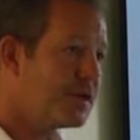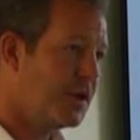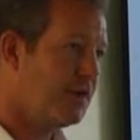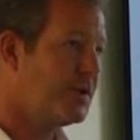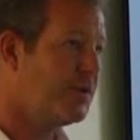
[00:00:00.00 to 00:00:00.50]

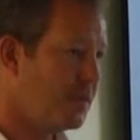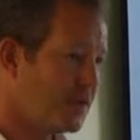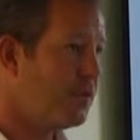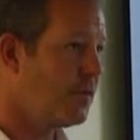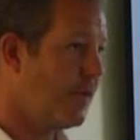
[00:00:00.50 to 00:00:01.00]
security we
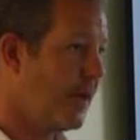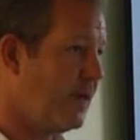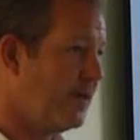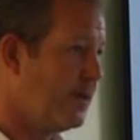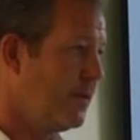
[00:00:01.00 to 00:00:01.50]
talk about,
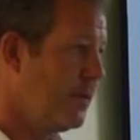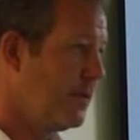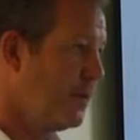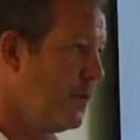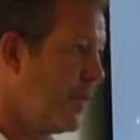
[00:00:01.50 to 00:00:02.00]

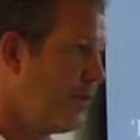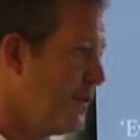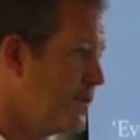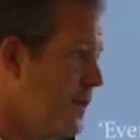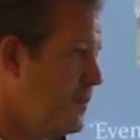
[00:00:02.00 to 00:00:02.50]
both
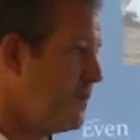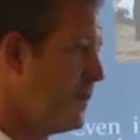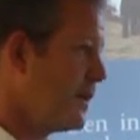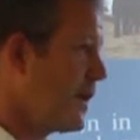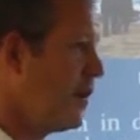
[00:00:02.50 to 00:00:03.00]
in terms of
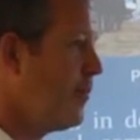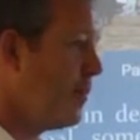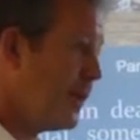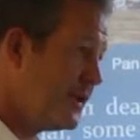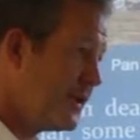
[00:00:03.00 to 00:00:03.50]
the kind of
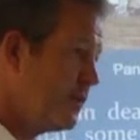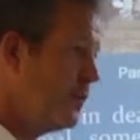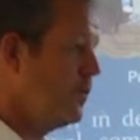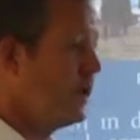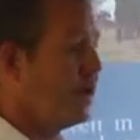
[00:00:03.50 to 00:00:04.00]

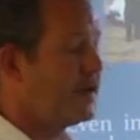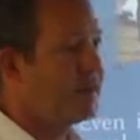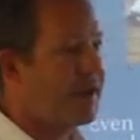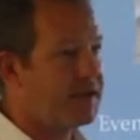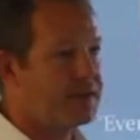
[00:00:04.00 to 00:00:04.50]
political uh,
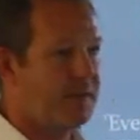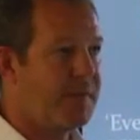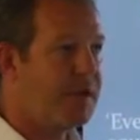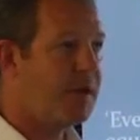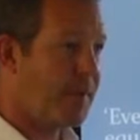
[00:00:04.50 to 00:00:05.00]
debates and
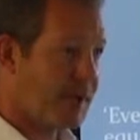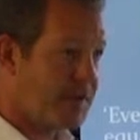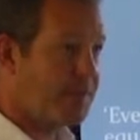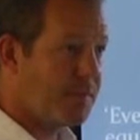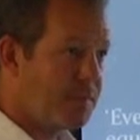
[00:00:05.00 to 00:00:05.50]
media
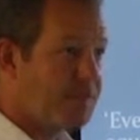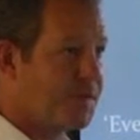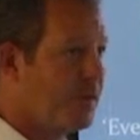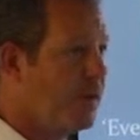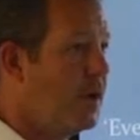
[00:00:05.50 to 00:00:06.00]
debates, but
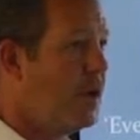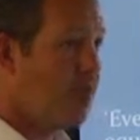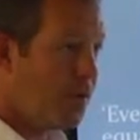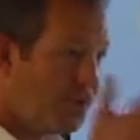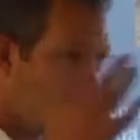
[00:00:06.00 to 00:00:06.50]
also
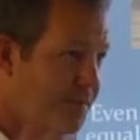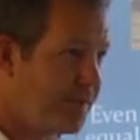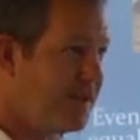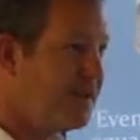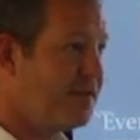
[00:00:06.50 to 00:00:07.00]
us
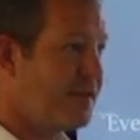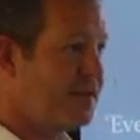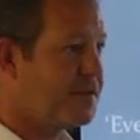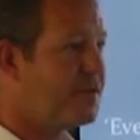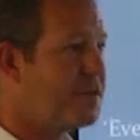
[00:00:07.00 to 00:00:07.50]
within the field
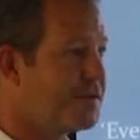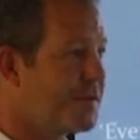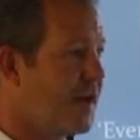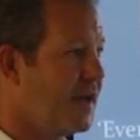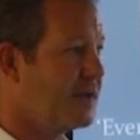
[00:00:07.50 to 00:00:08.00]
of social
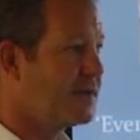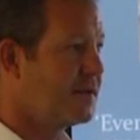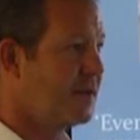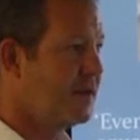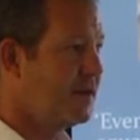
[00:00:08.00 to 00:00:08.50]
science,
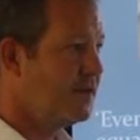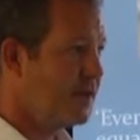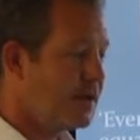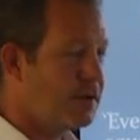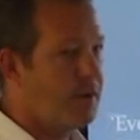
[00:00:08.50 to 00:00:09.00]

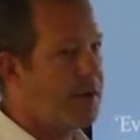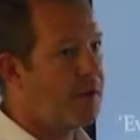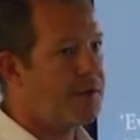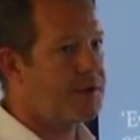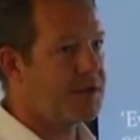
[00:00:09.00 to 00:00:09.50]
within
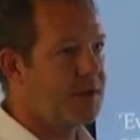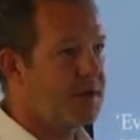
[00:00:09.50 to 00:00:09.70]
criminology,